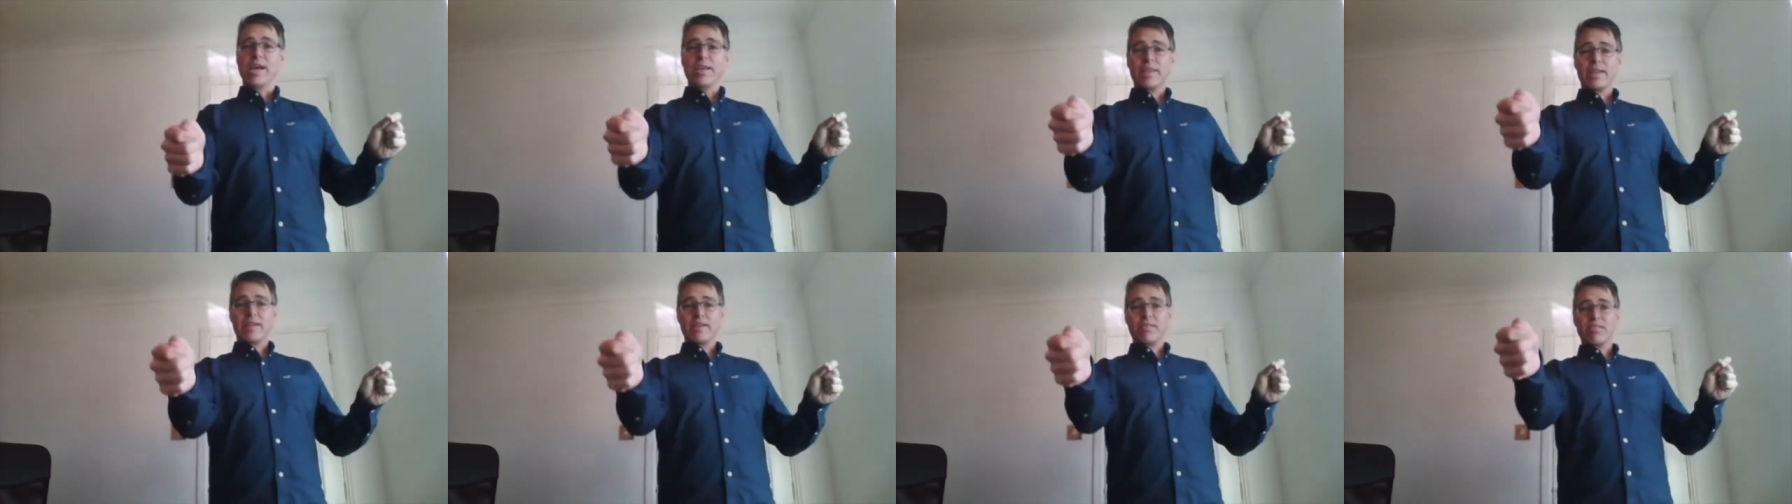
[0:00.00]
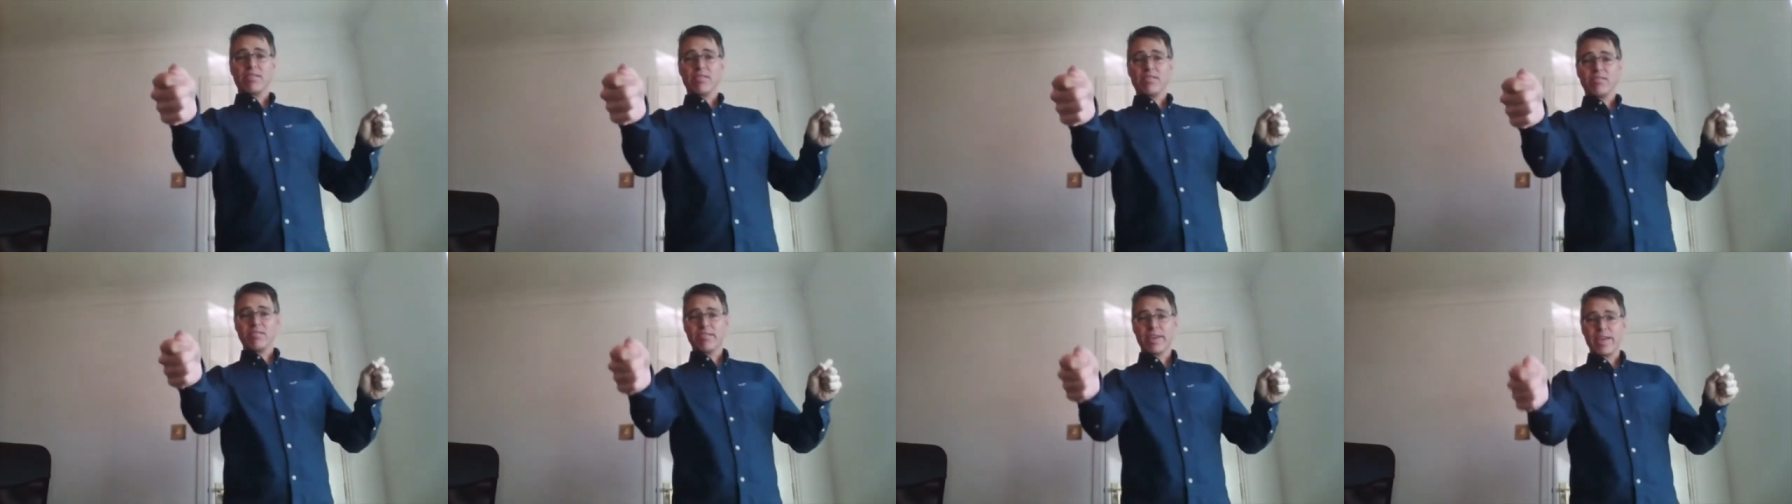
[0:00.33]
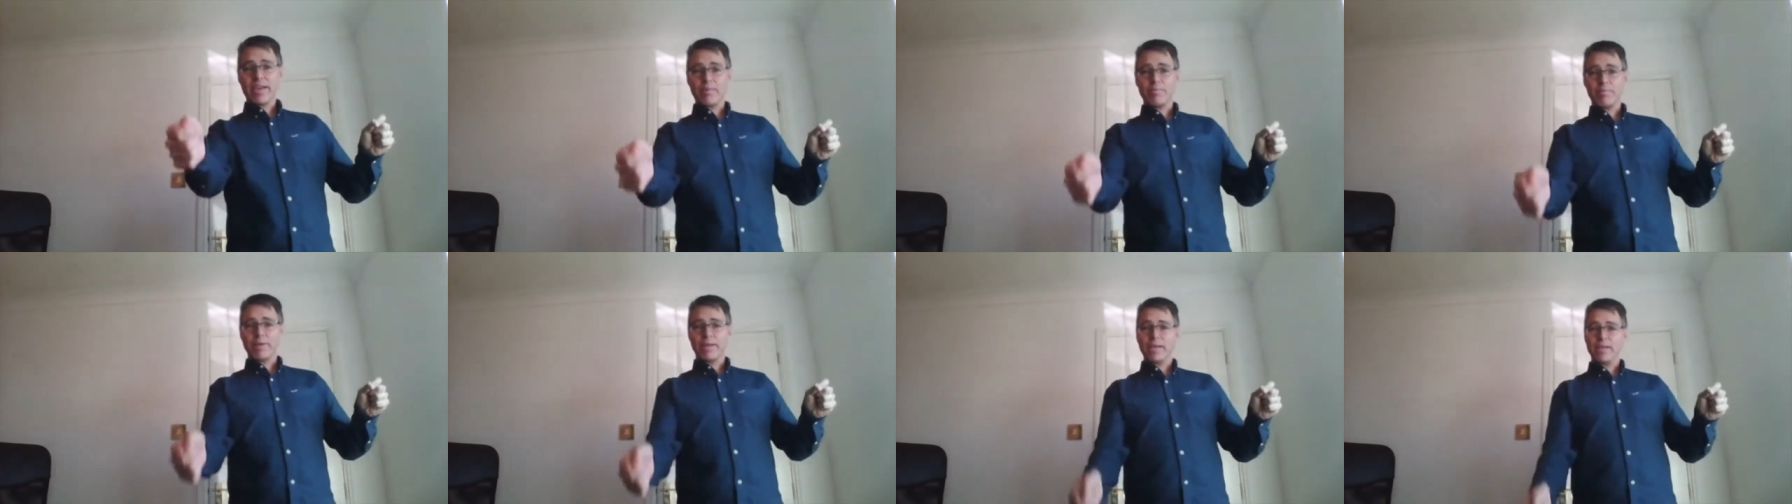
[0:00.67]
then it's the
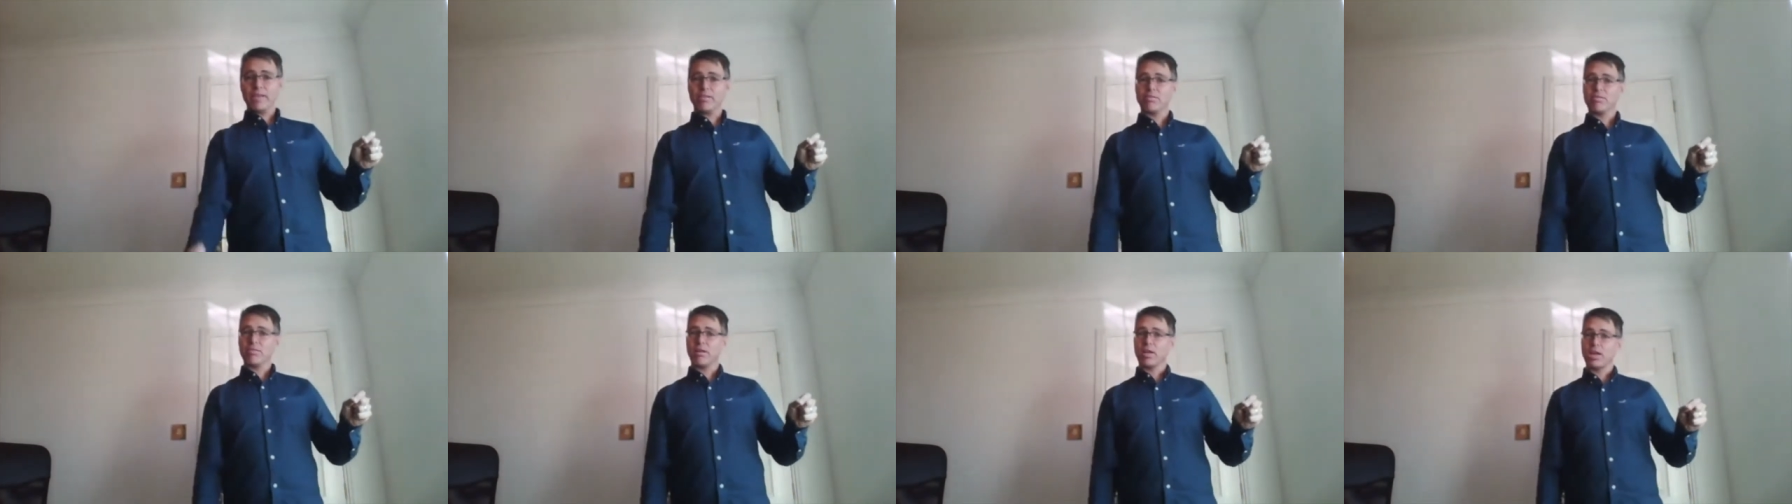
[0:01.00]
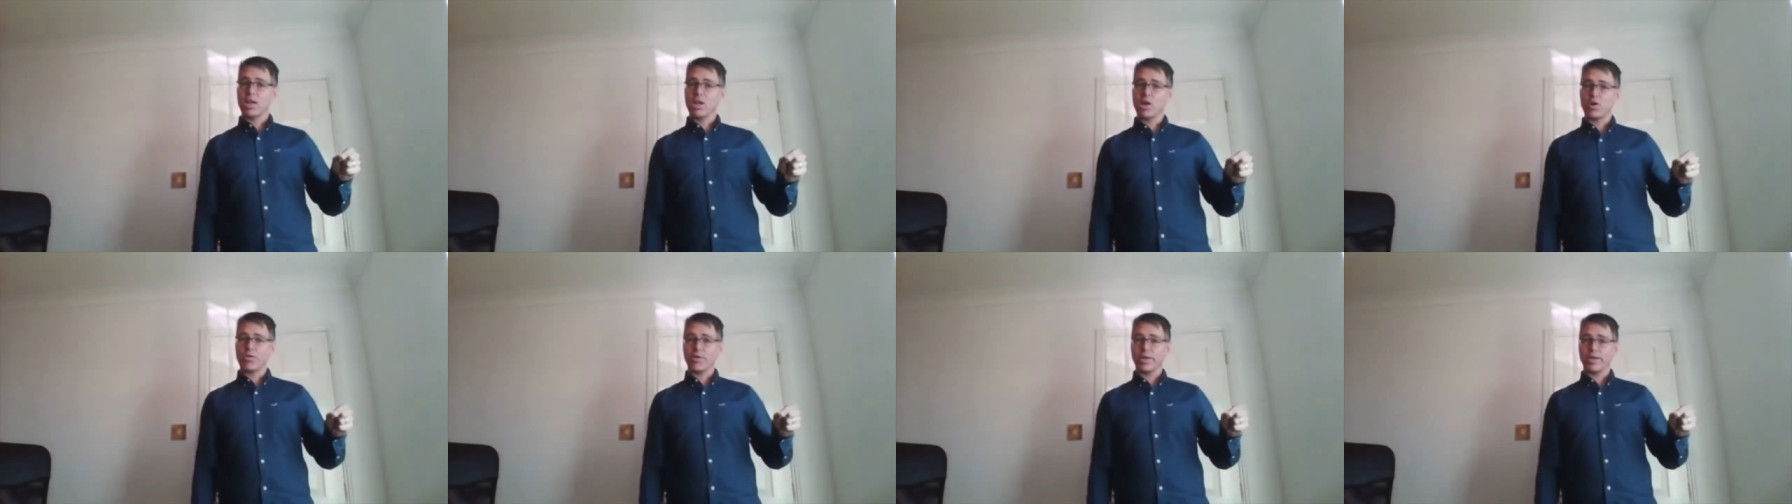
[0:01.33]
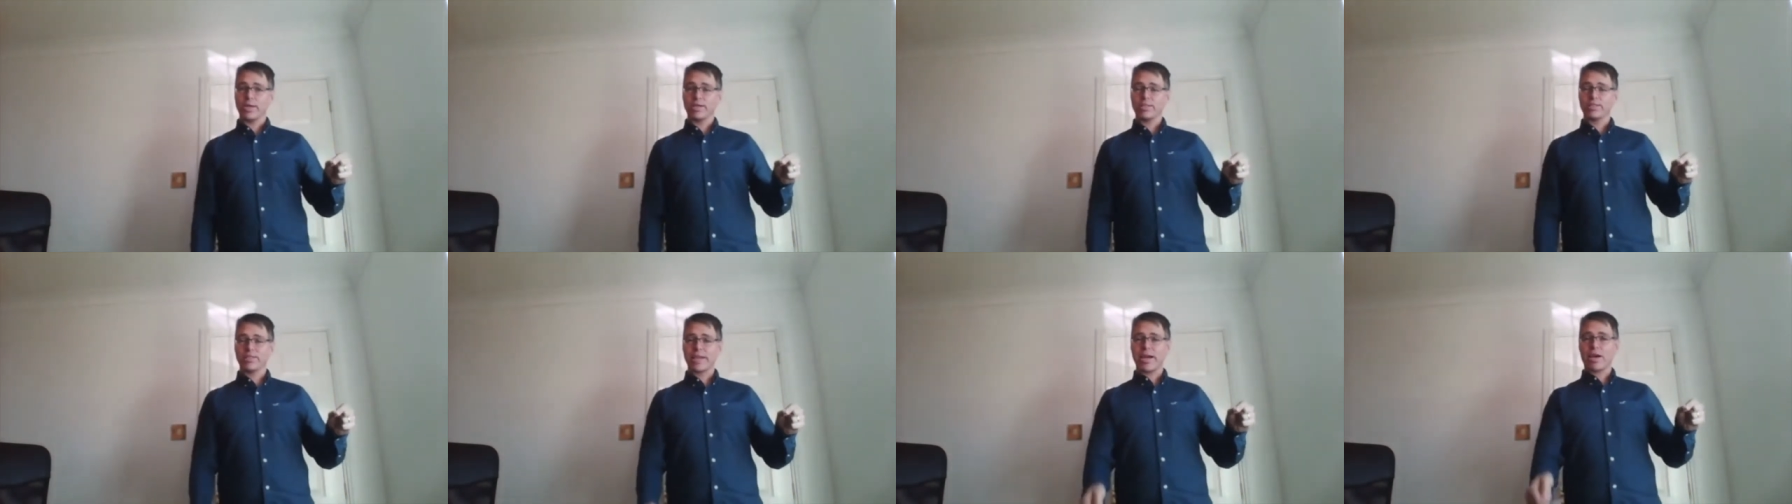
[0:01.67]
same lead as the
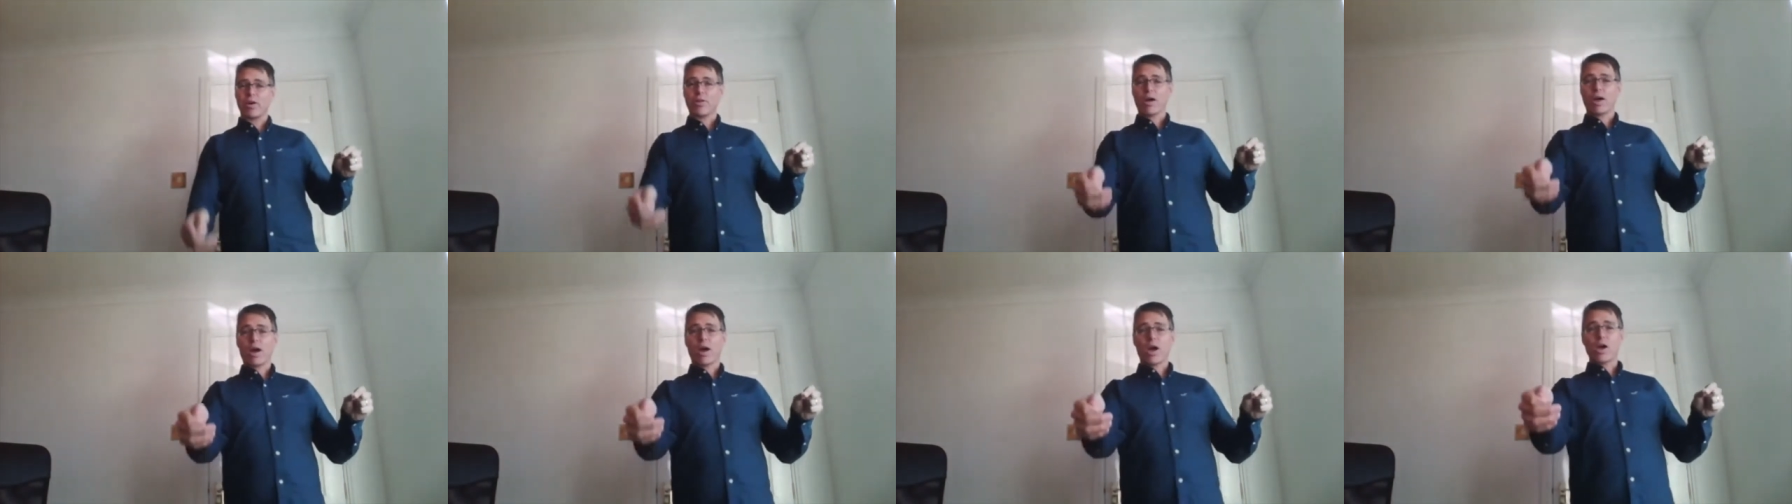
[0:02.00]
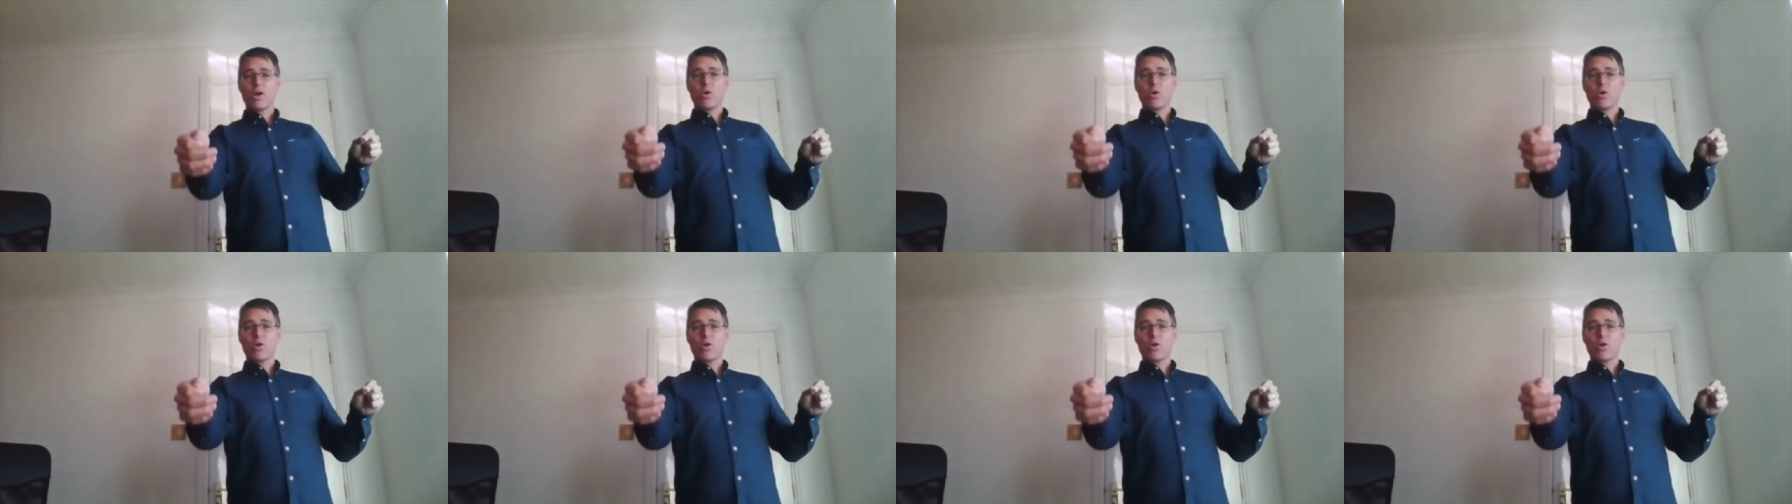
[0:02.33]
lowering it down,